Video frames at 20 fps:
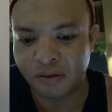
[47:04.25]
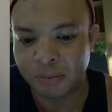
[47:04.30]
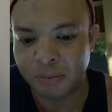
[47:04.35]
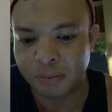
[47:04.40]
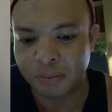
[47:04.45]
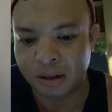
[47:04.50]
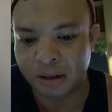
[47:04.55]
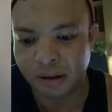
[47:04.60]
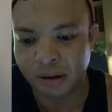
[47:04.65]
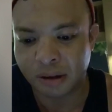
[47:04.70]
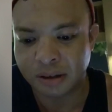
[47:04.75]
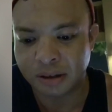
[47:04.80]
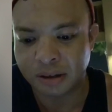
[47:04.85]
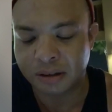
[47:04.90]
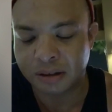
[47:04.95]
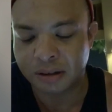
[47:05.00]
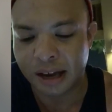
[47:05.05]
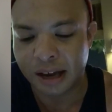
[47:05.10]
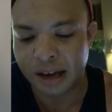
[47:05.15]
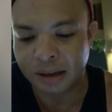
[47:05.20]
he threatened to
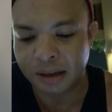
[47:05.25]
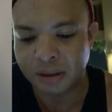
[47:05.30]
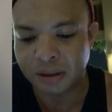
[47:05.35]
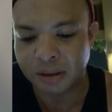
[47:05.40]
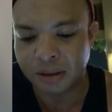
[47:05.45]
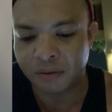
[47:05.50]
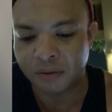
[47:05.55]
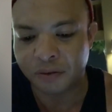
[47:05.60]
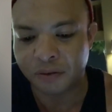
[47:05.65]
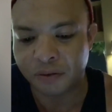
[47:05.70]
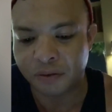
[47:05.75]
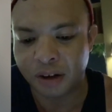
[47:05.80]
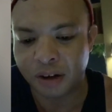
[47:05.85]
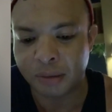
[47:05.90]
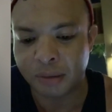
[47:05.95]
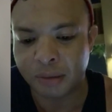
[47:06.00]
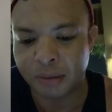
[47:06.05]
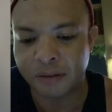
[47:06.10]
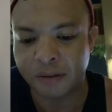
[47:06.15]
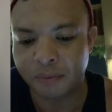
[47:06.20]
hang himself in front of
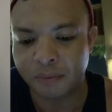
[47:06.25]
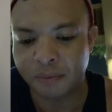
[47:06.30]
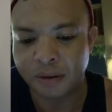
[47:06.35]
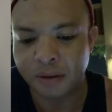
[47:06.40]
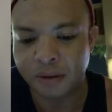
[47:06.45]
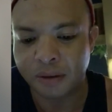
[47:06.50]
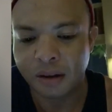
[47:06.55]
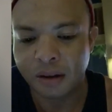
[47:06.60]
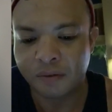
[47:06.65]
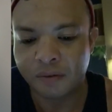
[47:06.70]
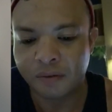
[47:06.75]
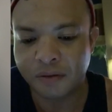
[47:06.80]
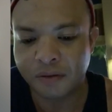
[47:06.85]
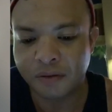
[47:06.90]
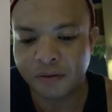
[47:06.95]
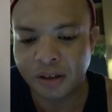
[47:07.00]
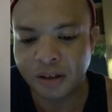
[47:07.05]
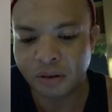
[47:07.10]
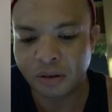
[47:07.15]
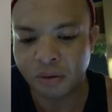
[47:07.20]
my
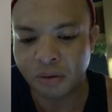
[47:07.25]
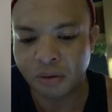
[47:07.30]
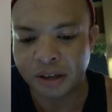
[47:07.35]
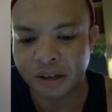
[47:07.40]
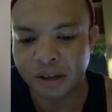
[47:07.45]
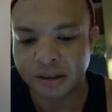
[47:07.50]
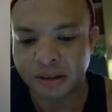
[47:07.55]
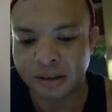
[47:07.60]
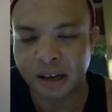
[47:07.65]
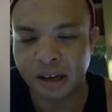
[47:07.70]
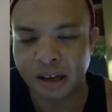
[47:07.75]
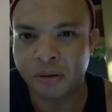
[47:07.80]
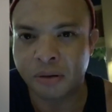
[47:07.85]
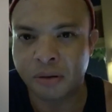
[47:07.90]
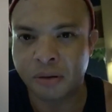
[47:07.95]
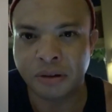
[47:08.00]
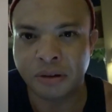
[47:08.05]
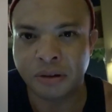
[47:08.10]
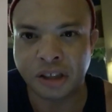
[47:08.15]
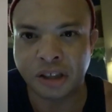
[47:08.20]
15-year-old at the time.
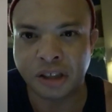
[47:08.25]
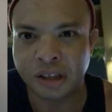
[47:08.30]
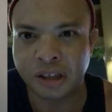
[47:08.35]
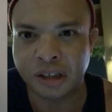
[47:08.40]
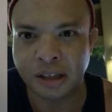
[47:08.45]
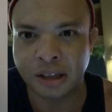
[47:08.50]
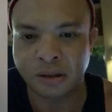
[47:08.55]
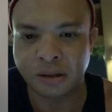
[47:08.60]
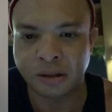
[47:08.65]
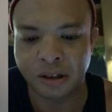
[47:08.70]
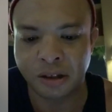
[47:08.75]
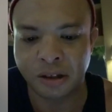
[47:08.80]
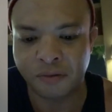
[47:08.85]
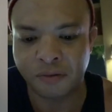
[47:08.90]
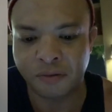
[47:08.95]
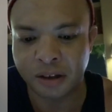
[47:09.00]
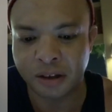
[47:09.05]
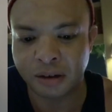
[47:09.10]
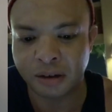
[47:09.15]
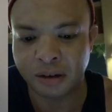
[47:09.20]
Holy shit, that's dirty
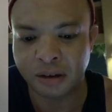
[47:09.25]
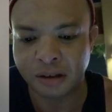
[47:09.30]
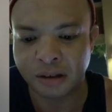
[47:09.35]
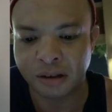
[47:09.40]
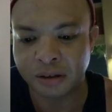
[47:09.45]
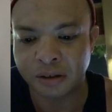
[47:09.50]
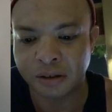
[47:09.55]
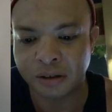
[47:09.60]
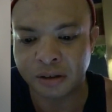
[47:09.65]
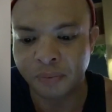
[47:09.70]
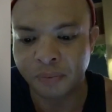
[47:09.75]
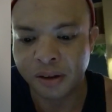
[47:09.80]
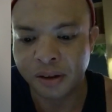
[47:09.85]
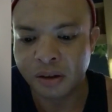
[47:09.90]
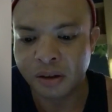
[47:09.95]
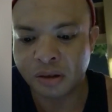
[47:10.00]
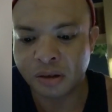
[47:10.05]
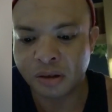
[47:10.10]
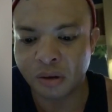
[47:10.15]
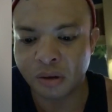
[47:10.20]
fucking laundry.
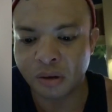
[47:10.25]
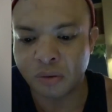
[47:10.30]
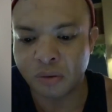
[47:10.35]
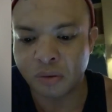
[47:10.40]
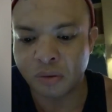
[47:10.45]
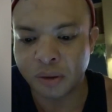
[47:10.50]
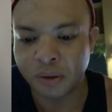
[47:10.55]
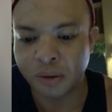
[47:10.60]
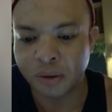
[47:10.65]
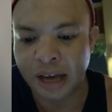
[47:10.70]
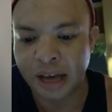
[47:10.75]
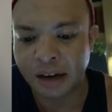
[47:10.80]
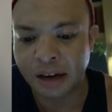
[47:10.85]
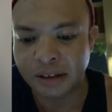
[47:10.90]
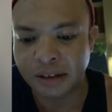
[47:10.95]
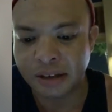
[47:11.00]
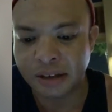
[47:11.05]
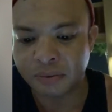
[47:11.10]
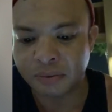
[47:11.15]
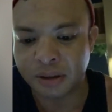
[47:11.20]
So with that, I
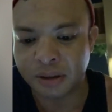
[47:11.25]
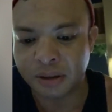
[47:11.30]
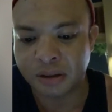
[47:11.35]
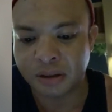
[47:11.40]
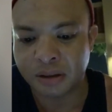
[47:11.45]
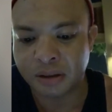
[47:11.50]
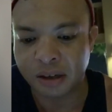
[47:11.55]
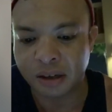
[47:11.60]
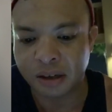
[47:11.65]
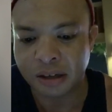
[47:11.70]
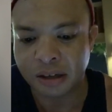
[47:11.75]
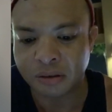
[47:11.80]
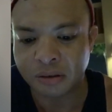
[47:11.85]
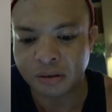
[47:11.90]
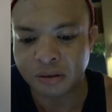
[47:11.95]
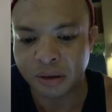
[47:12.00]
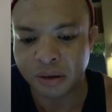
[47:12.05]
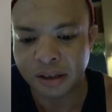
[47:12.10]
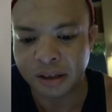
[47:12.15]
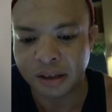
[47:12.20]
was stuck and
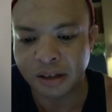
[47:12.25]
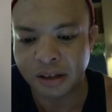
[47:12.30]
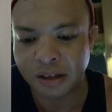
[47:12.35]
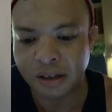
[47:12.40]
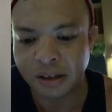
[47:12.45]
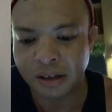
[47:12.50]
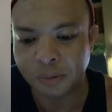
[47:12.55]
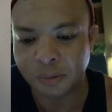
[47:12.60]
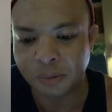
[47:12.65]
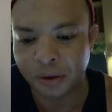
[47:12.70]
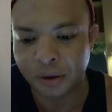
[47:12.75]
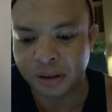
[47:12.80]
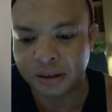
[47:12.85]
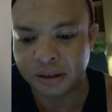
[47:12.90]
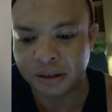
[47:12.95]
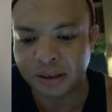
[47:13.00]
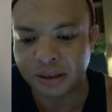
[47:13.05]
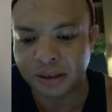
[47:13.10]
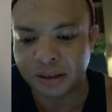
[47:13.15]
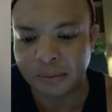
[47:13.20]
torn. Then his brother did the
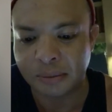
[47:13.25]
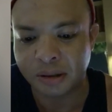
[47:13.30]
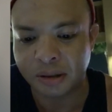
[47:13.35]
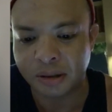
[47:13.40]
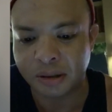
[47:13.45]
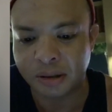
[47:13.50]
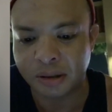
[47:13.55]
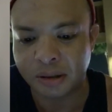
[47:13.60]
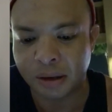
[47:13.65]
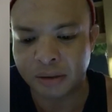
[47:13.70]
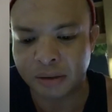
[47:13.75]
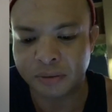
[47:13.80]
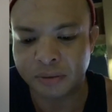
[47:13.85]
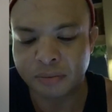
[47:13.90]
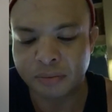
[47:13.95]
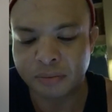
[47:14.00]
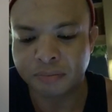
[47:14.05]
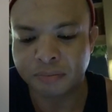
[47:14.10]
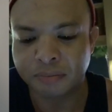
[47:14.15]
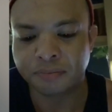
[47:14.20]
same to my...
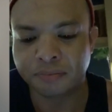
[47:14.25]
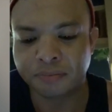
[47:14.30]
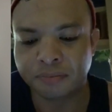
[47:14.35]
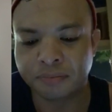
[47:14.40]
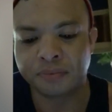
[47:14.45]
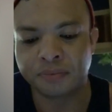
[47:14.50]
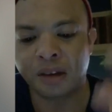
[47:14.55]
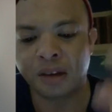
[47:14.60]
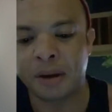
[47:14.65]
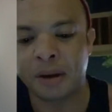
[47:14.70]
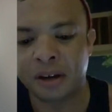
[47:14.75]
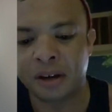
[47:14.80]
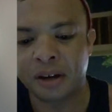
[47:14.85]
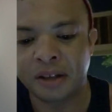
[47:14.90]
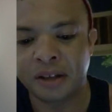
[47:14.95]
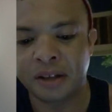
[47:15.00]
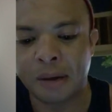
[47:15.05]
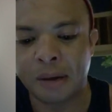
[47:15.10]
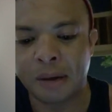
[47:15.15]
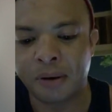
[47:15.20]
I'm not gonna read
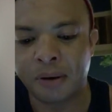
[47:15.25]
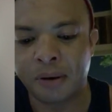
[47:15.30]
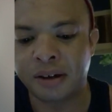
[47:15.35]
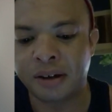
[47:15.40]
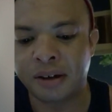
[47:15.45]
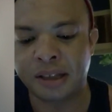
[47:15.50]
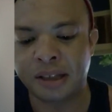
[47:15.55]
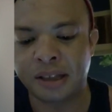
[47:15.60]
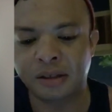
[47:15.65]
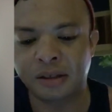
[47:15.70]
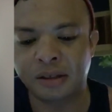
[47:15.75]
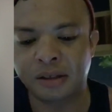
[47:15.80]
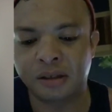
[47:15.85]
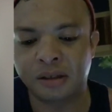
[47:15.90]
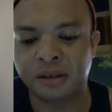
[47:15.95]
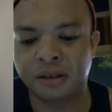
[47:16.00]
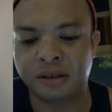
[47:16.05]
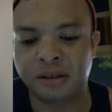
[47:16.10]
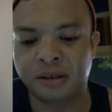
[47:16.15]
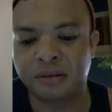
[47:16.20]
that part because that's
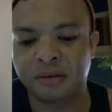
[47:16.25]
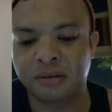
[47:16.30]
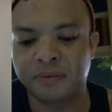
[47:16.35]
just